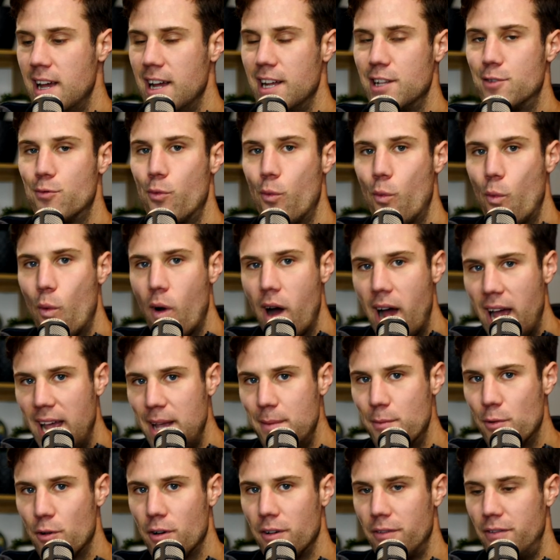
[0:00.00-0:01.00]
It's
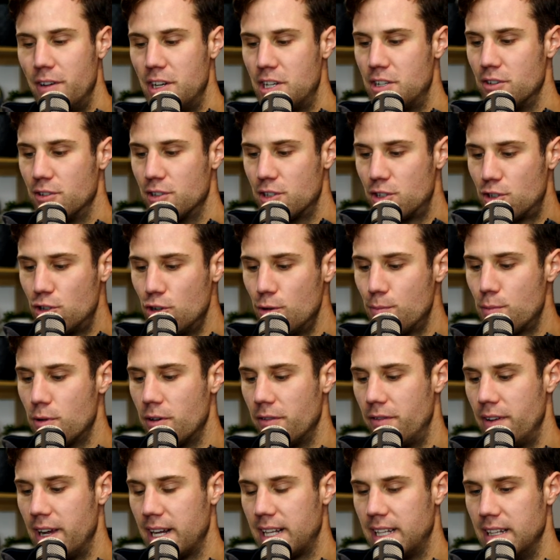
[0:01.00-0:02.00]
way more efficient,
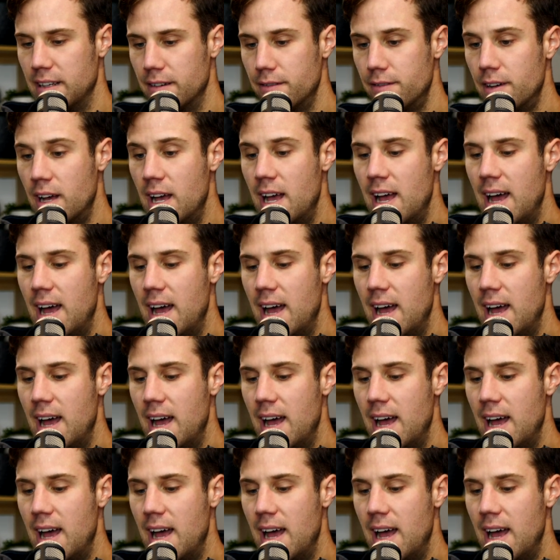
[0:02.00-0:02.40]
super effective,